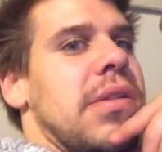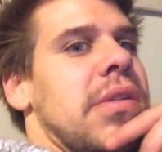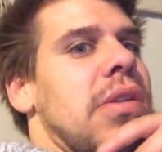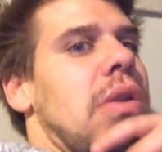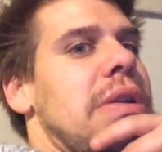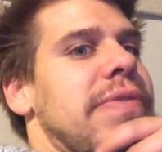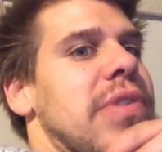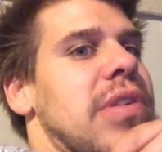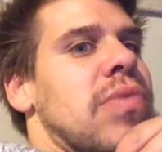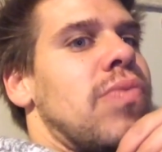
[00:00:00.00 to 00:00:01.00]
life
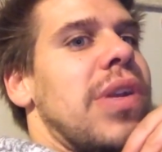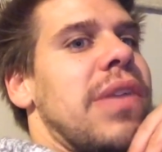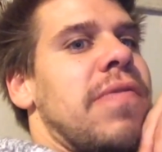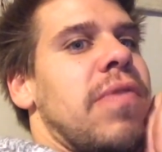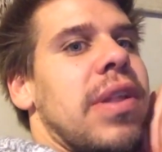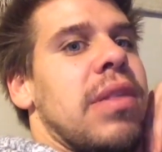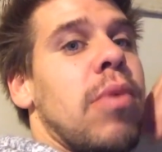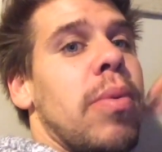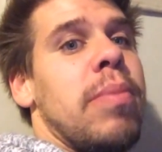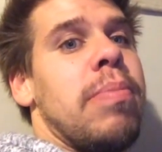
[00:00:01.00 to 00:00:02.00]
is just really full at the
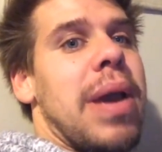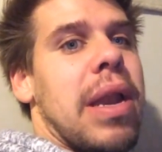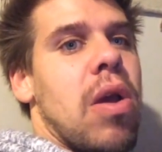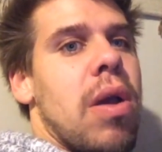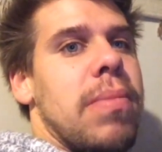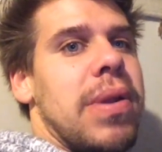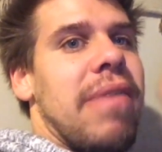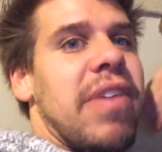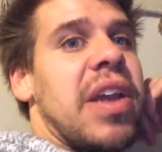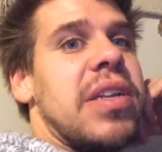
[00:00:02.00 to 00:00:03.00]
moment, but I'm
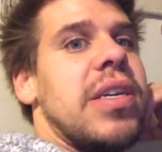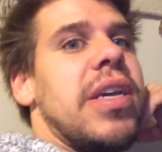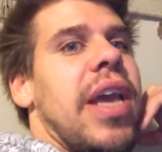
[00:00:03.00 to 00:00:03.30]
loving it.